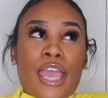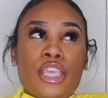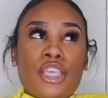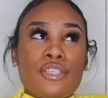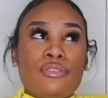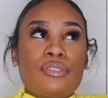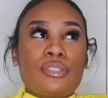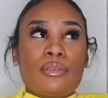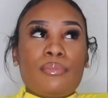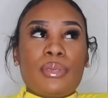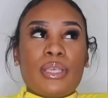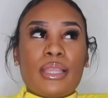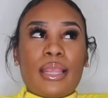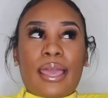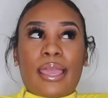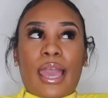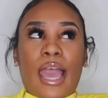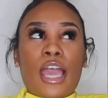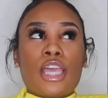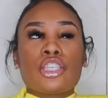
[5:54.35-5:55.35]
used
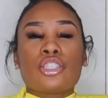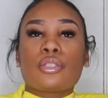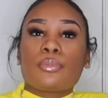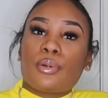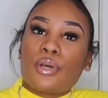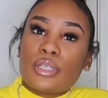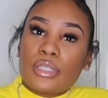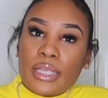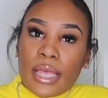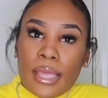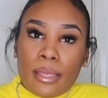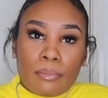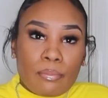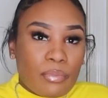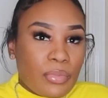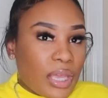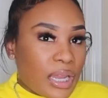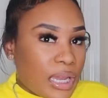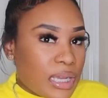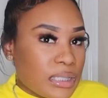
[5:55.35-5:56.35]
to post, like
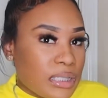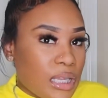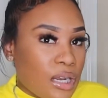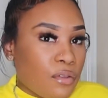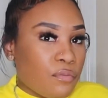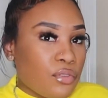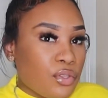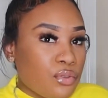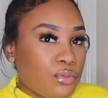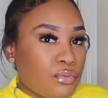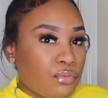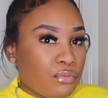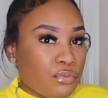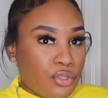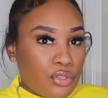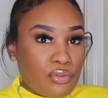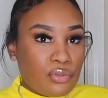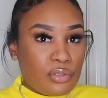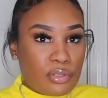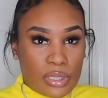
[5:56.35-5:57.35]
I said, if you
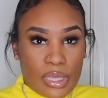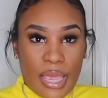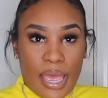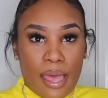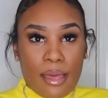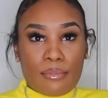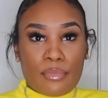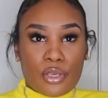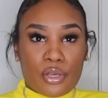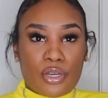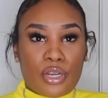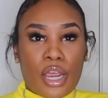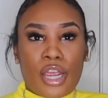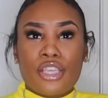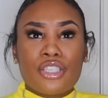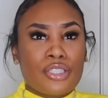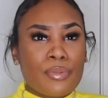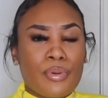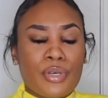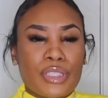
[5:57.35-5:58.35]
used to have me on here, I
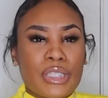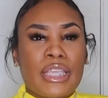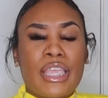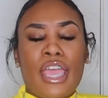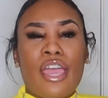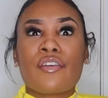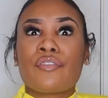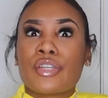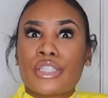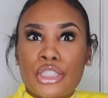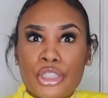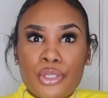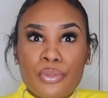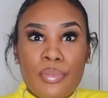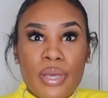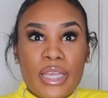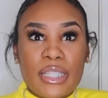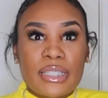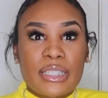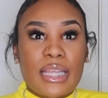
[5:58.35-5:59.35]
used to post like every 2
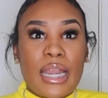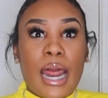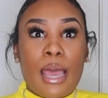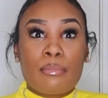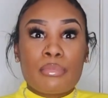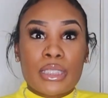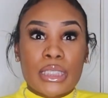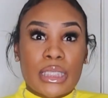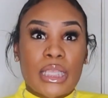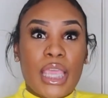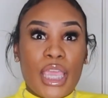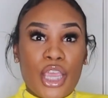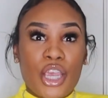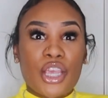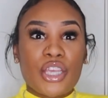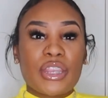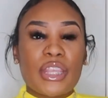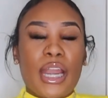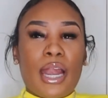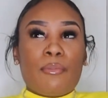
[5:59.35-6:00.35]
months, and I'm scared that